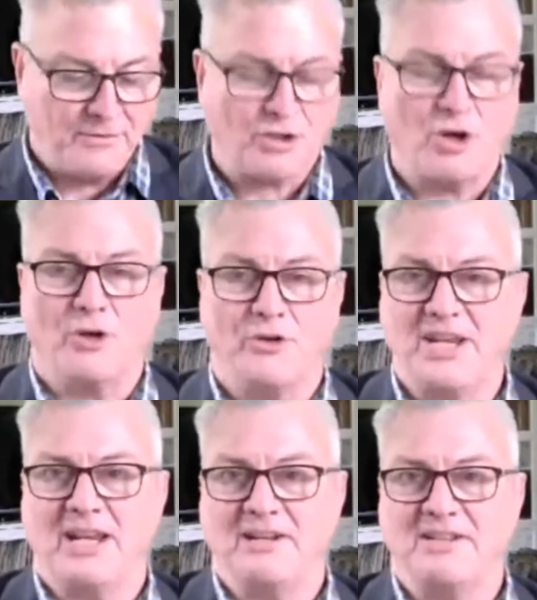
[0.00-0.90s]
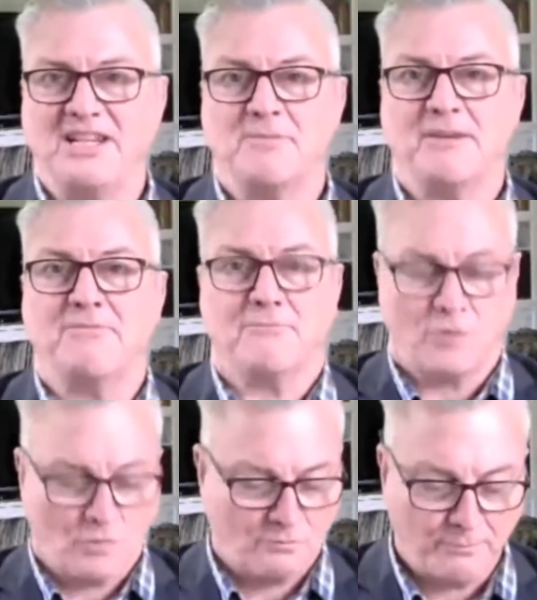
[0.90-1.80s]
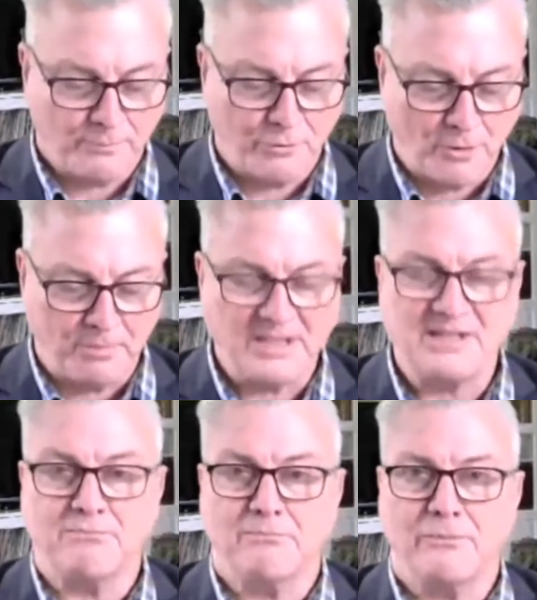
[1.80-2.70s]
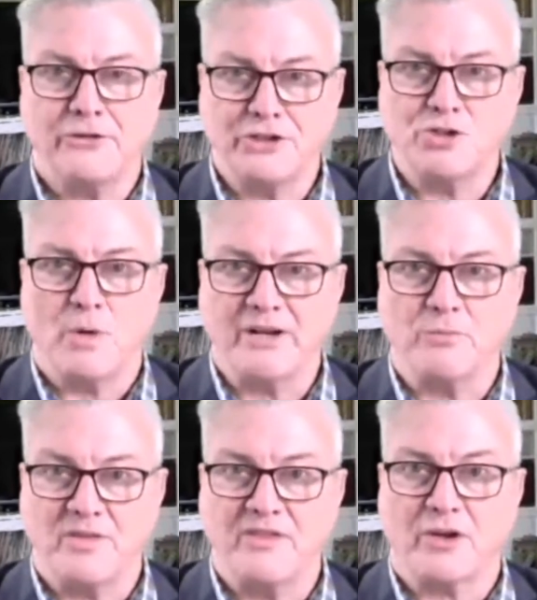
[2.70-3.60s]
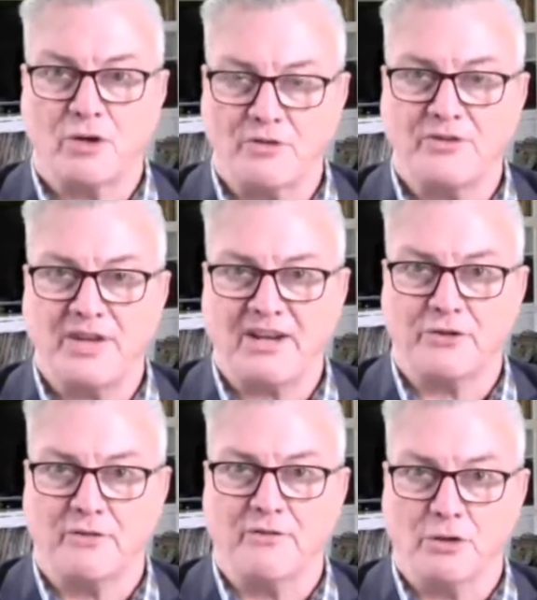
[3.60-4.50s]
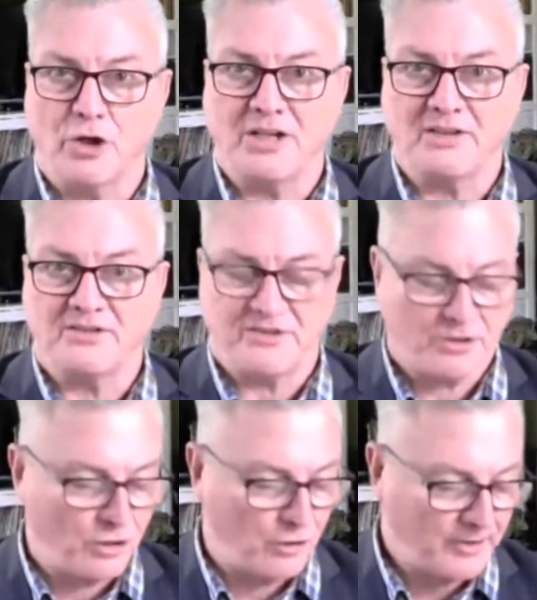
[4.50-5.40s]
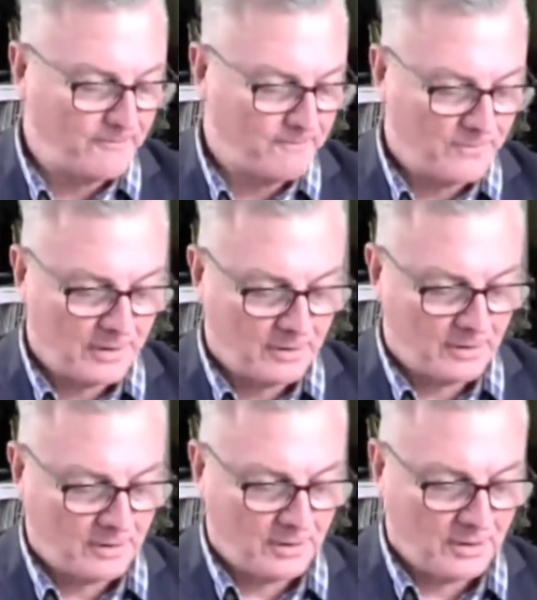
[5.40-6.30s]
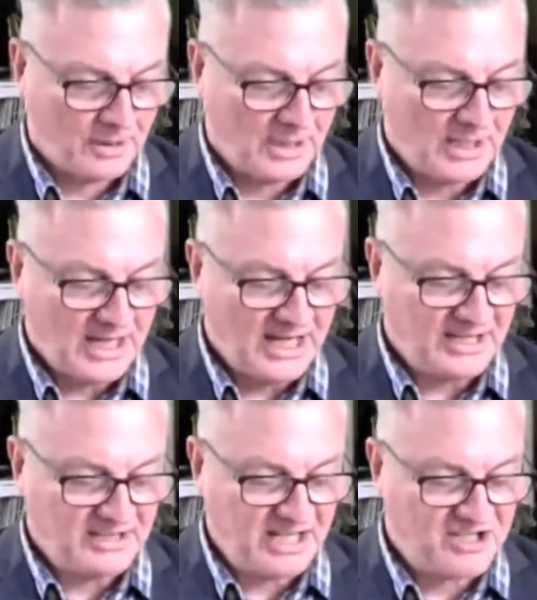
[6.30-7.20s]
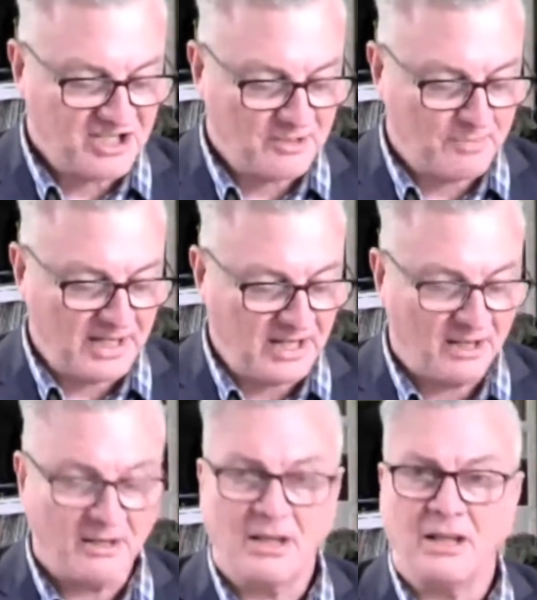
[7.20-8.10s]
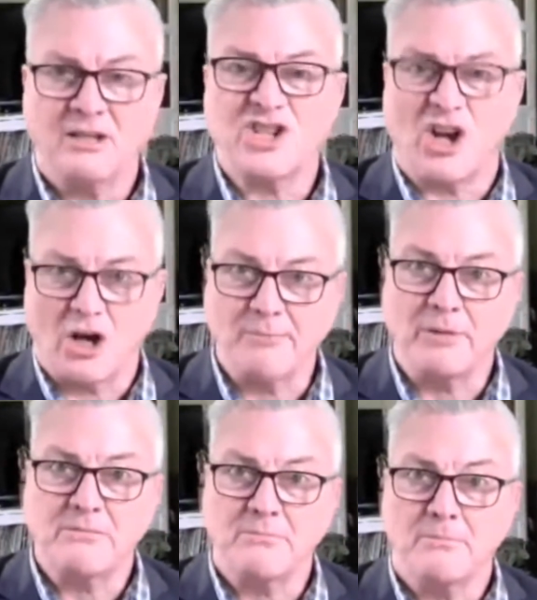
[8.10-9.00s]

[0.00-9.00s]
the content, it needs to be properly situated within the context of the learning that's occurring. It needs to be timely,